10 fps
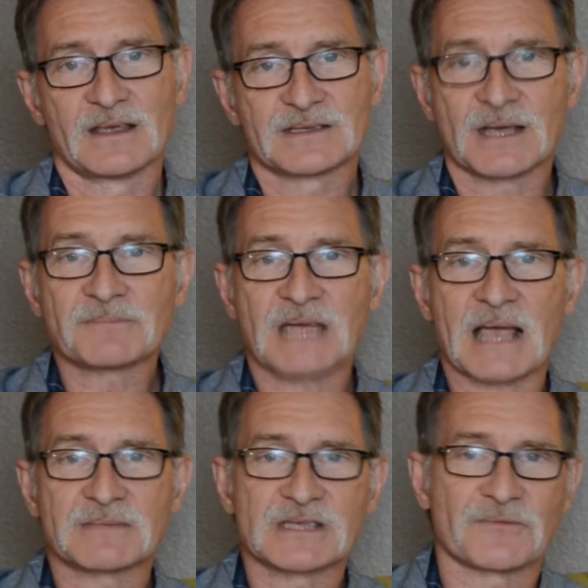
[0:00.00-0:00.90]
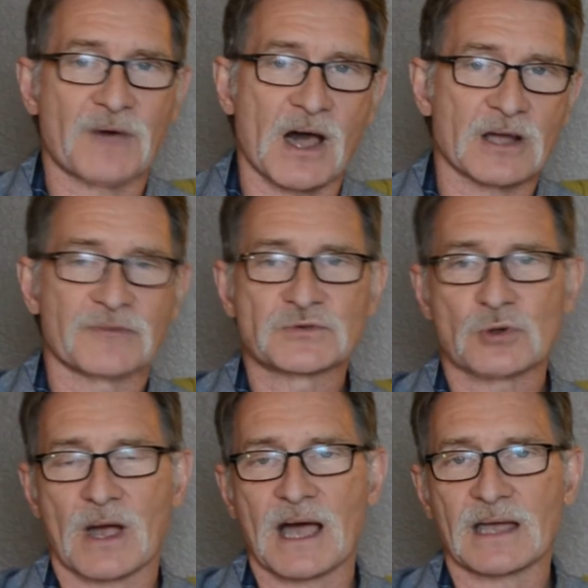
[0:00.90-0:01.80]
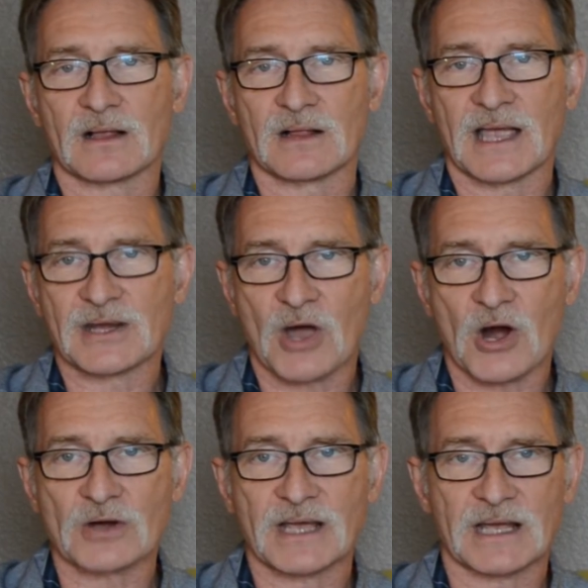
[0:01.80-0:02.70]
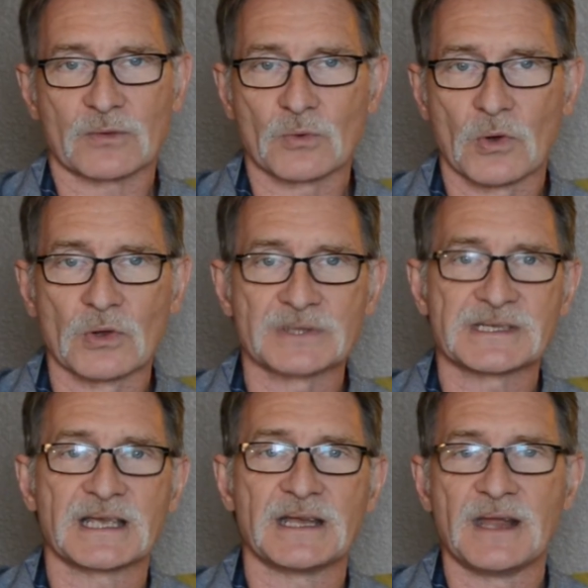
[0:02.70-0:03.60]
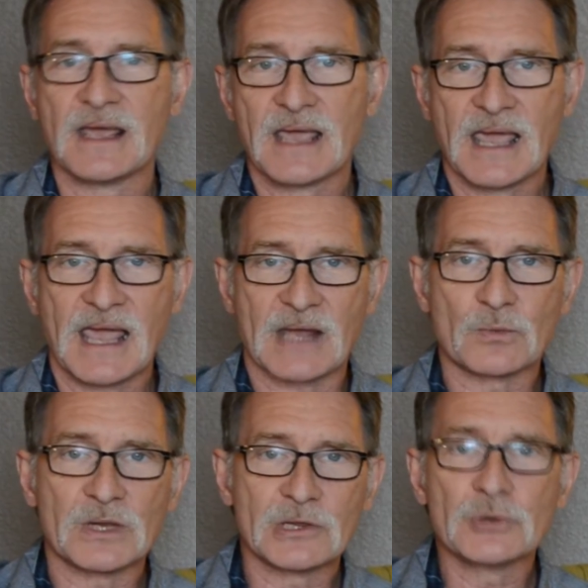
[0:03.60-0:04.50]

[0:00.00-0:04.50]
Sometimes the fog of trial and heartache rolls in, and we